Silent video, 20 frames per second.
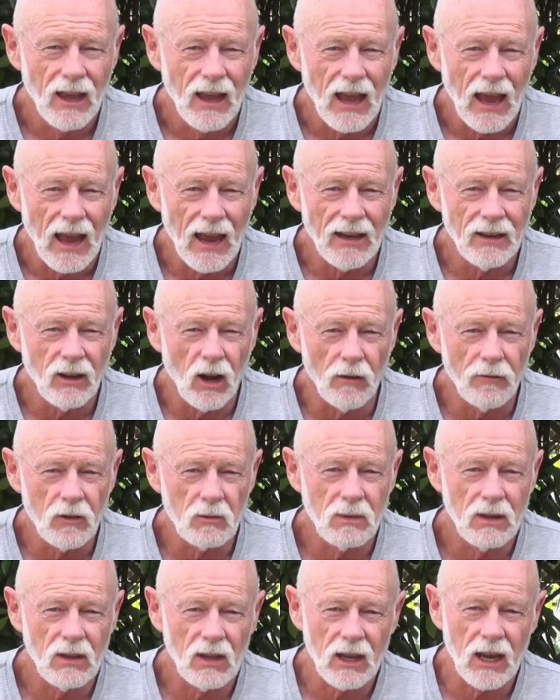and
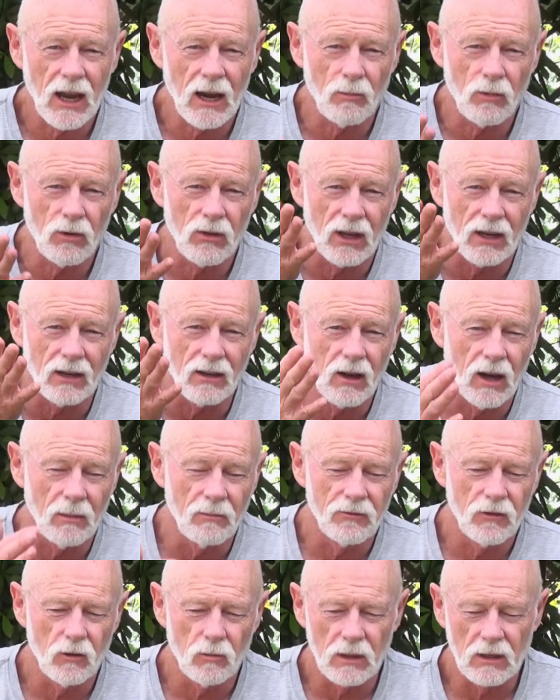offered me the camera that I'm
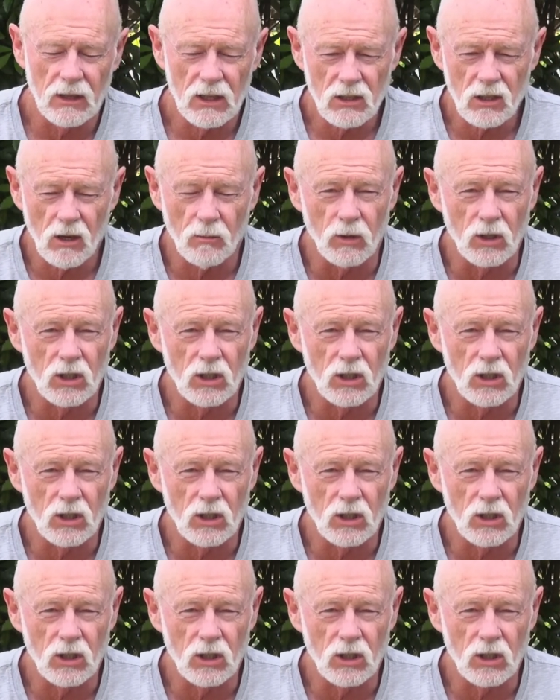filming this on,